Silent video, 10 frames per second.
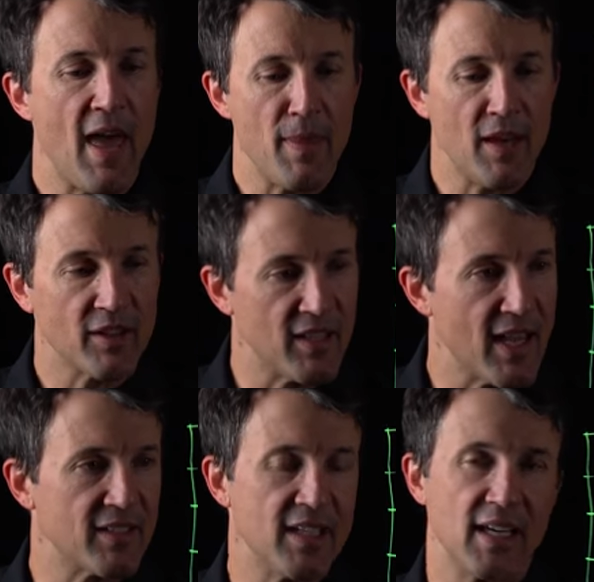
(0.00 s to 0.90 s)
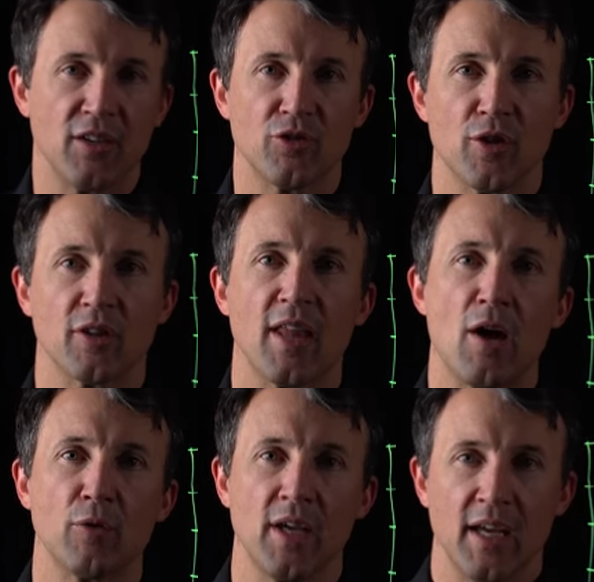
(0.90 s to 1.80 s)
and then connecting into the
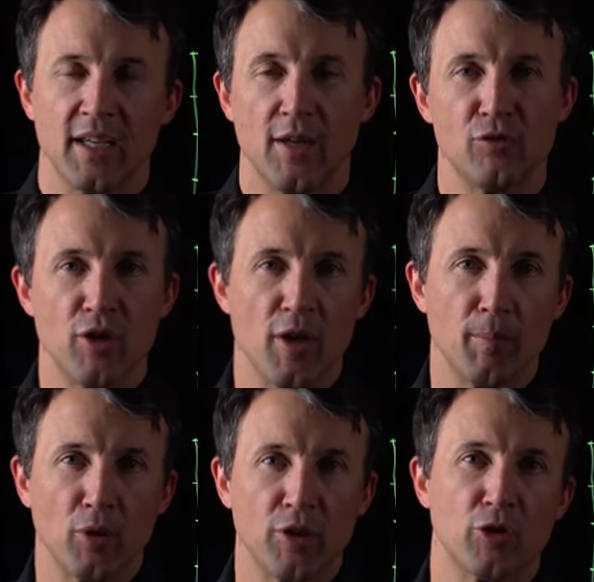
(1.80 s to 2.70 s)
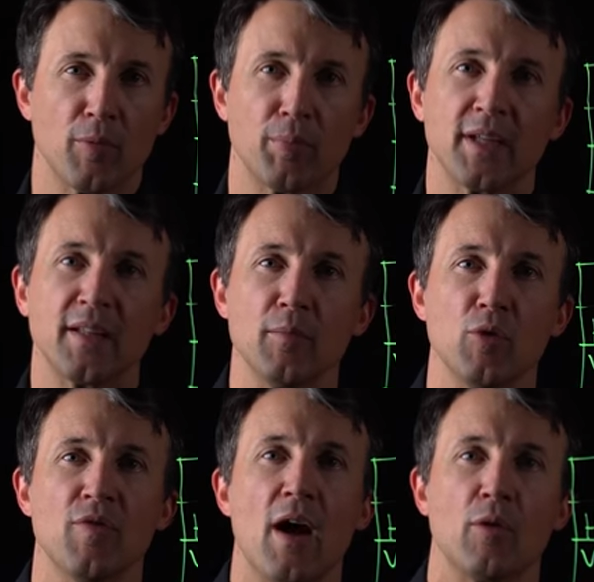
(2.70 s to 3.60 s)
cloud gives you the ability to completely
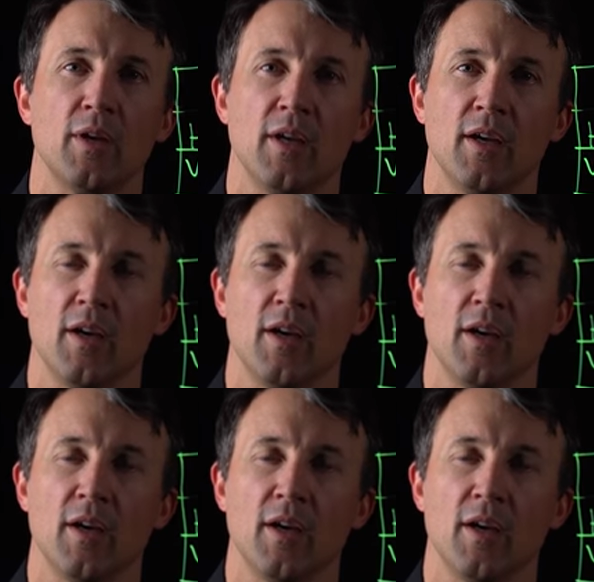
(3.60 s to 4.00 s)
move out